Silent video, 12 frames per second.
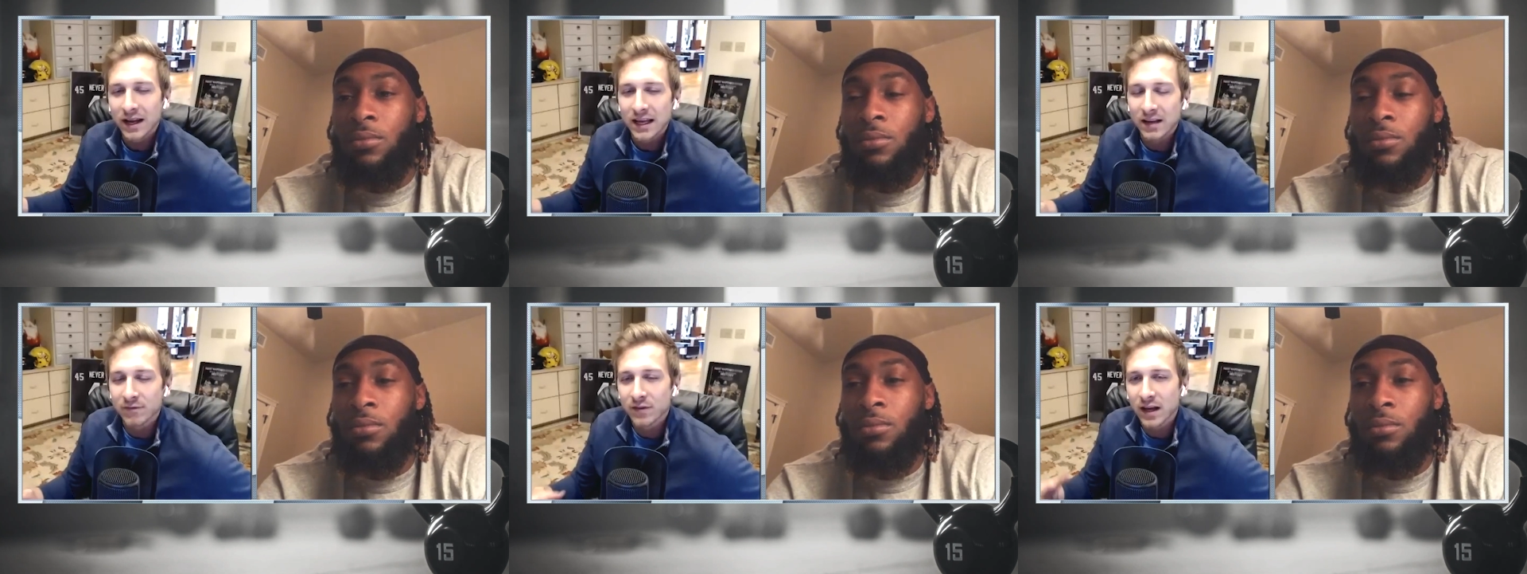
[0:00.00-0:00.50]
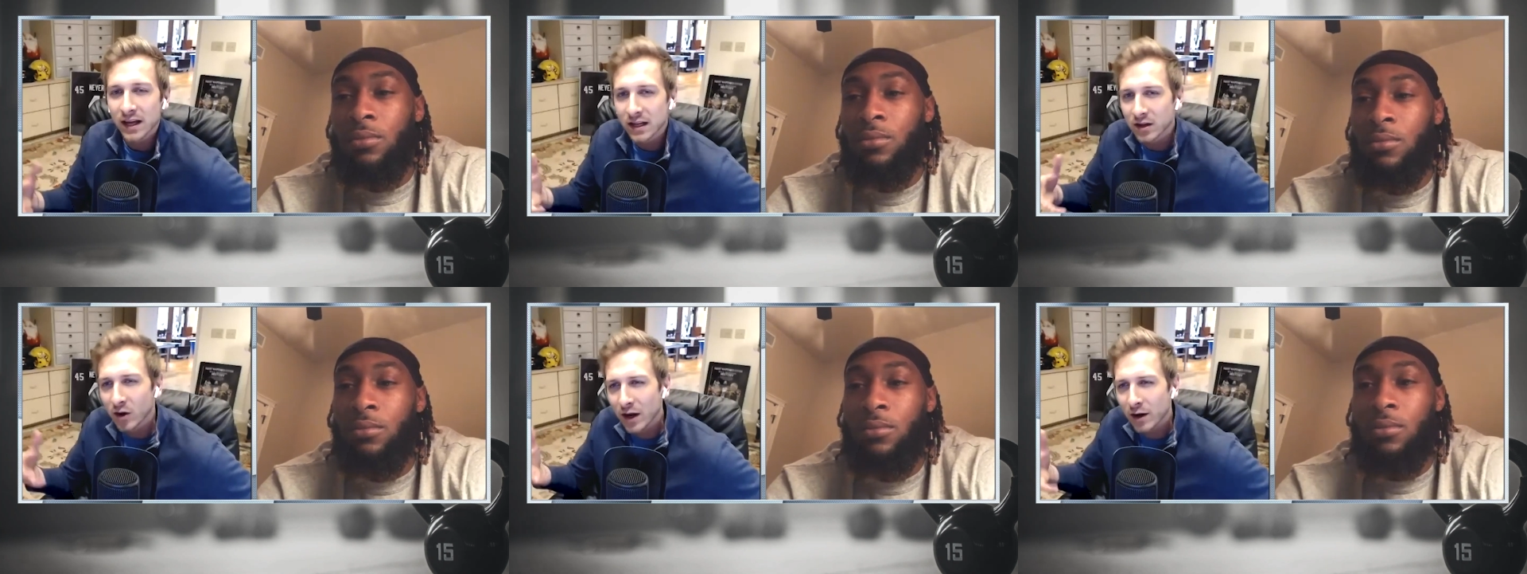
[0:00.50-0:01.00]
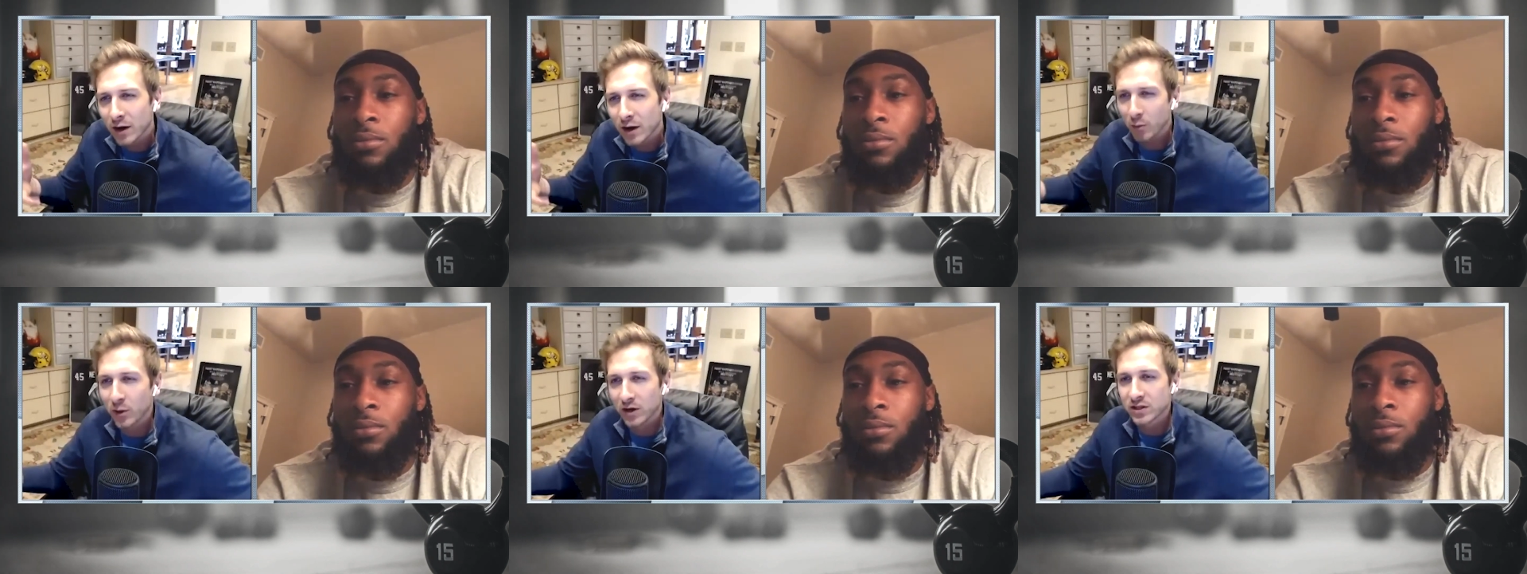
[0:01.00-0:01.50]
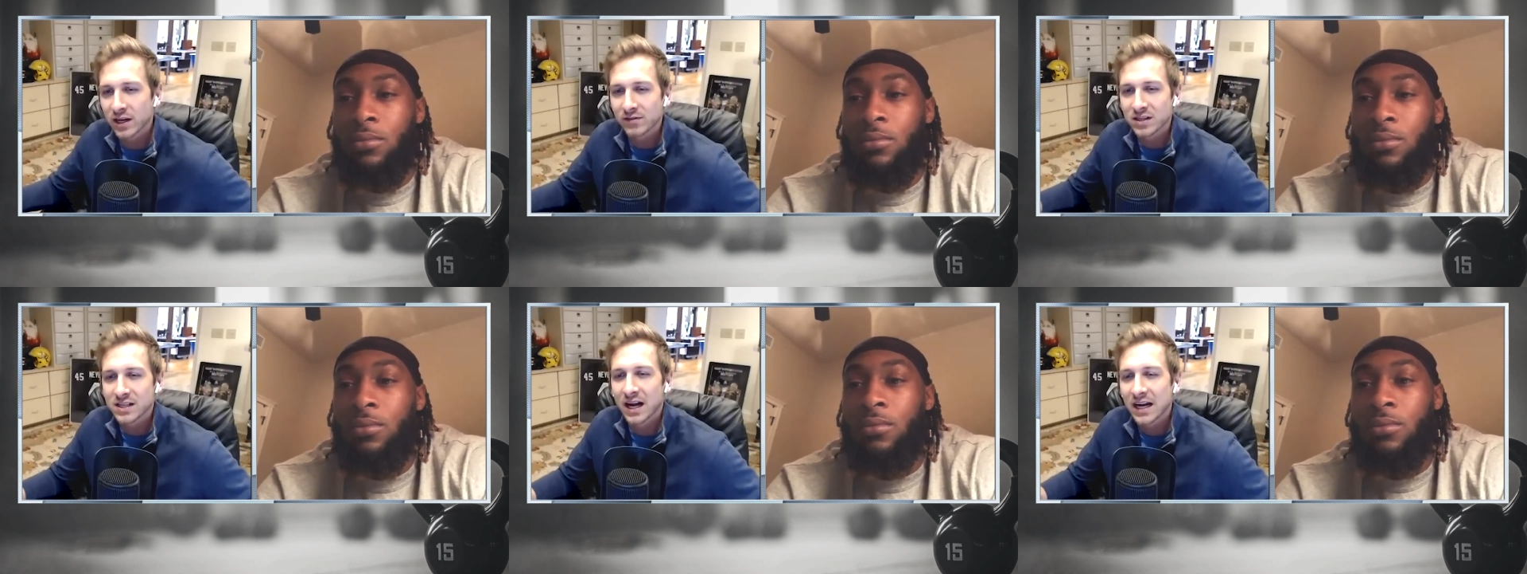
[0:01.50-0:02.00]
Speaker 1: NFL players are going to have to
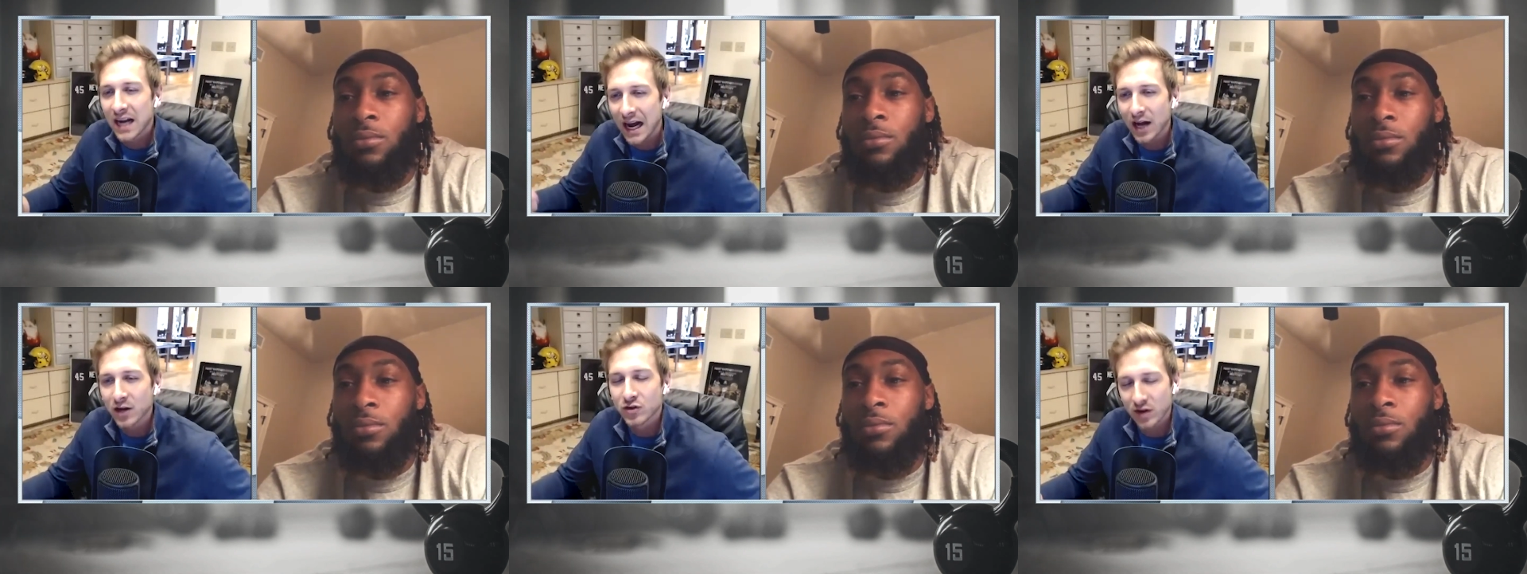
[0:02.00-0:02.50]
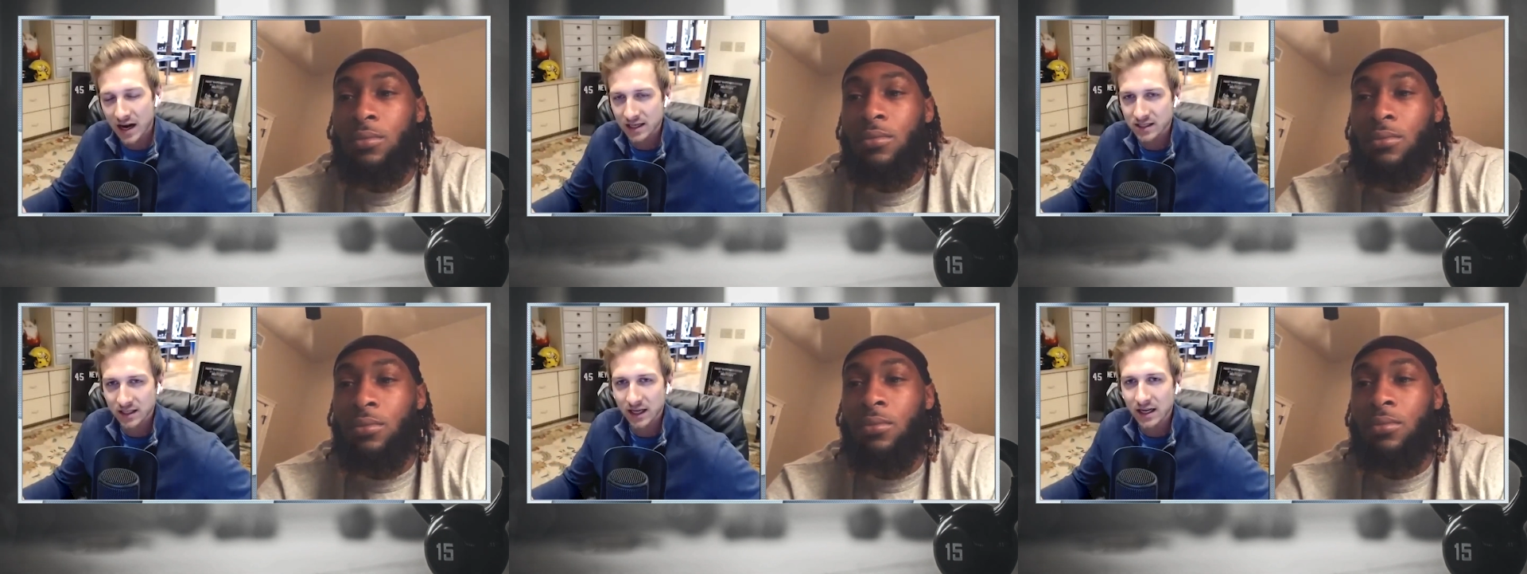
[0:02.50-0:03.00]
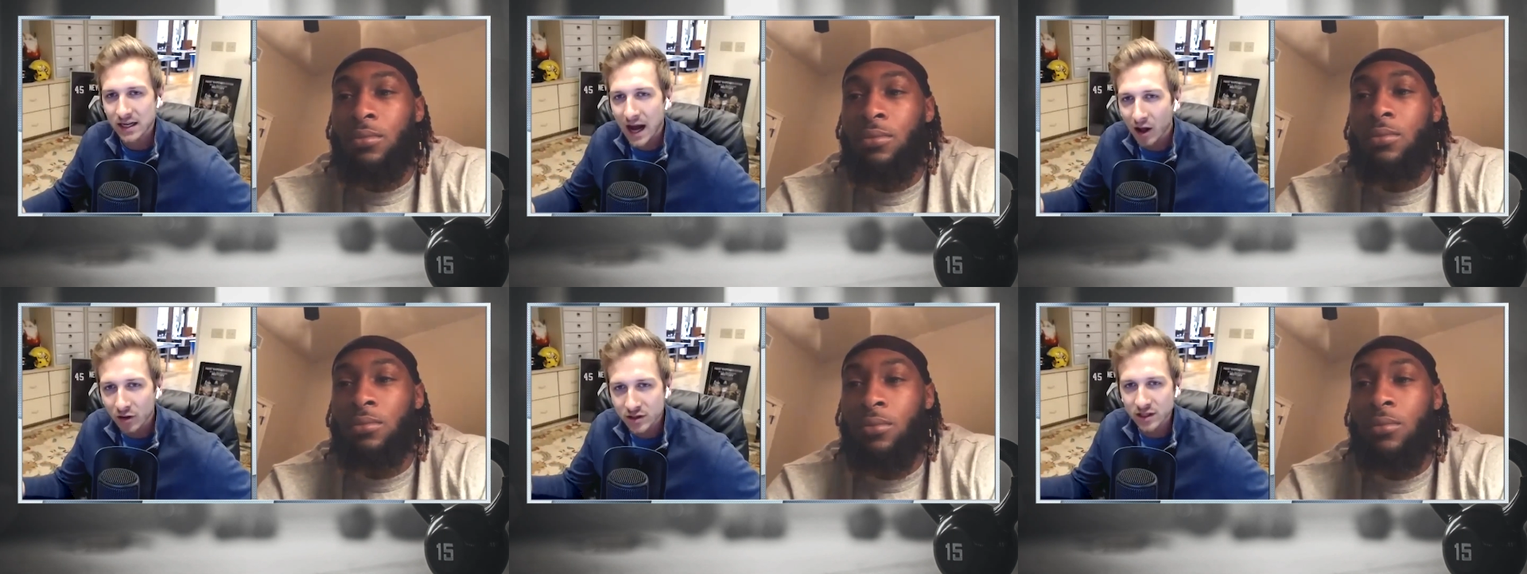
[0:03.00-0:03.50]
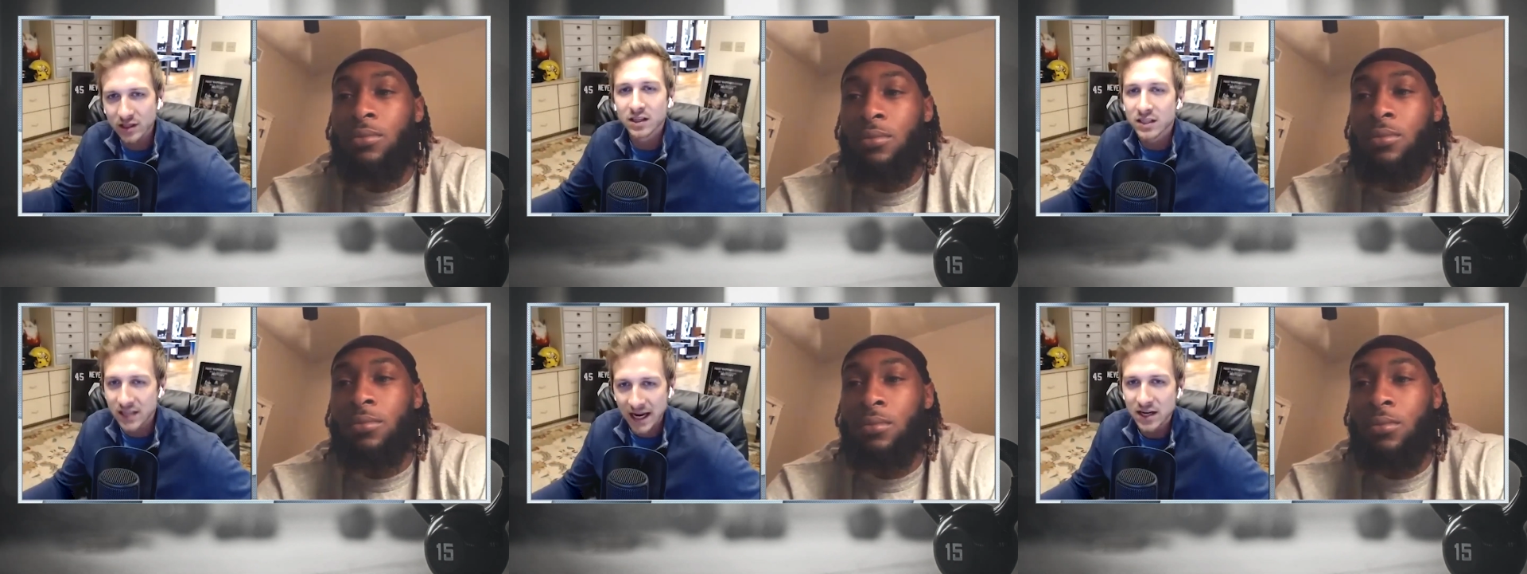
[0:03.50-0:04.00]
sign contracts acknowledging the
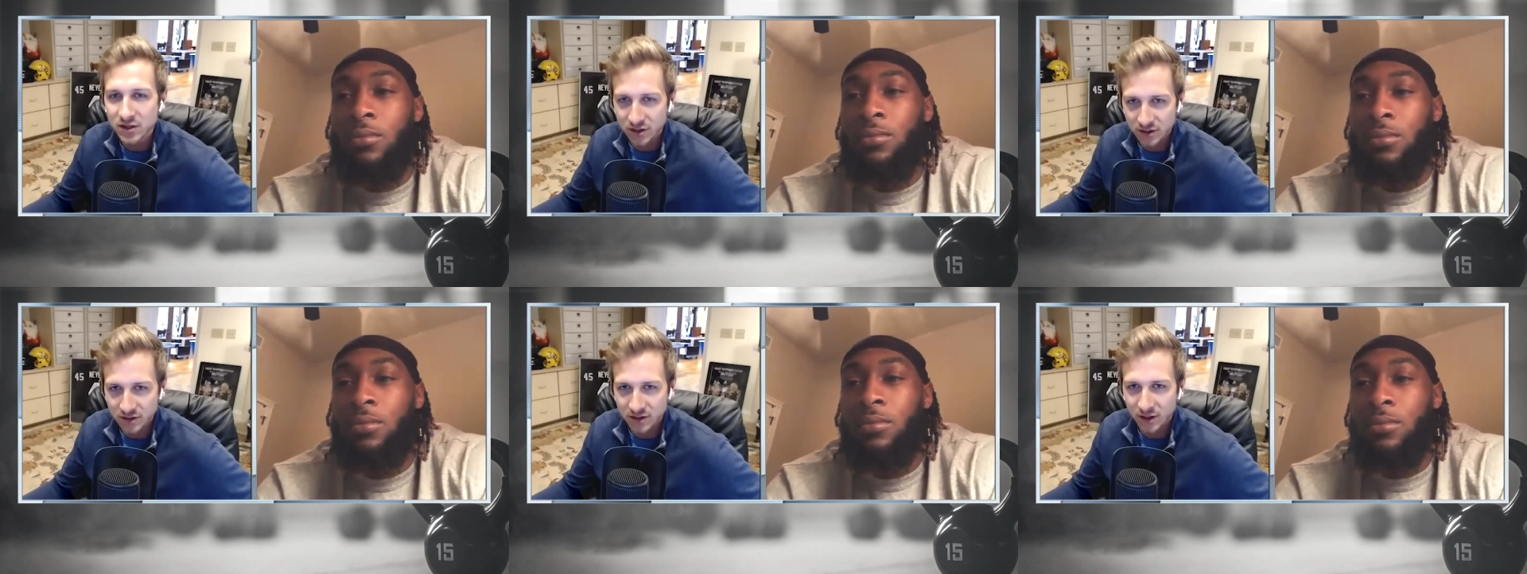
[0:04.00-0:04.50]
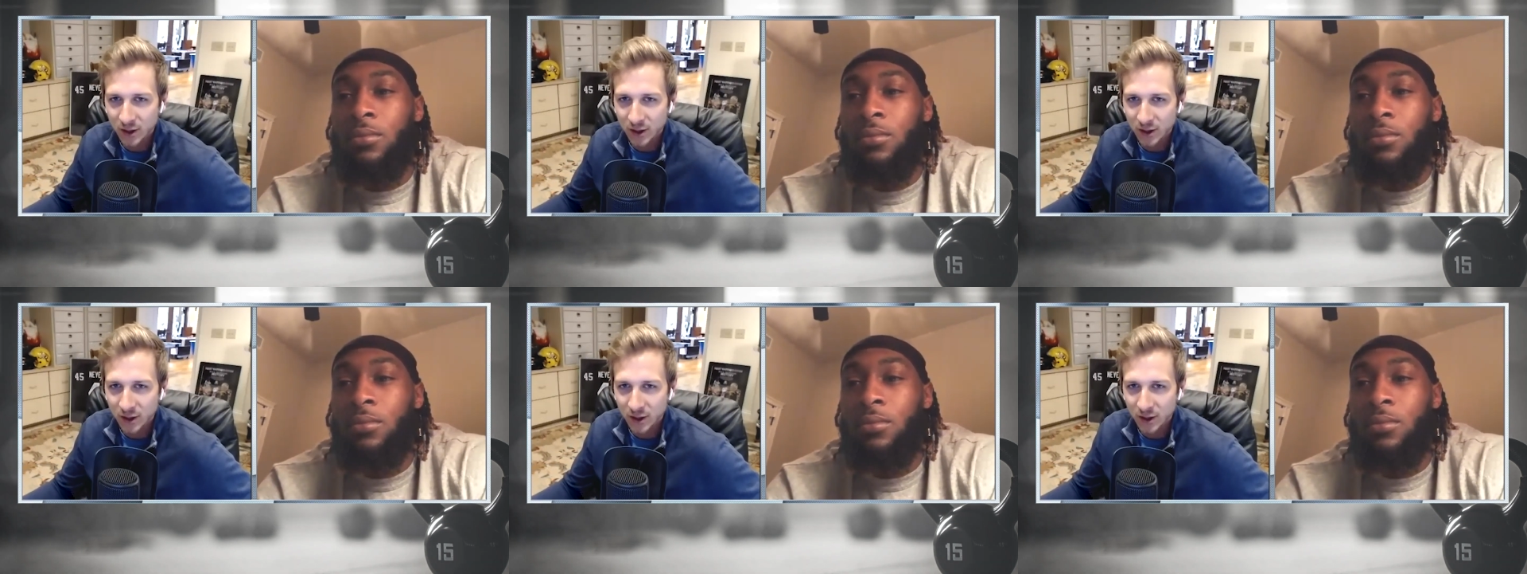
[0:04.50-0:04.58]
dangers that are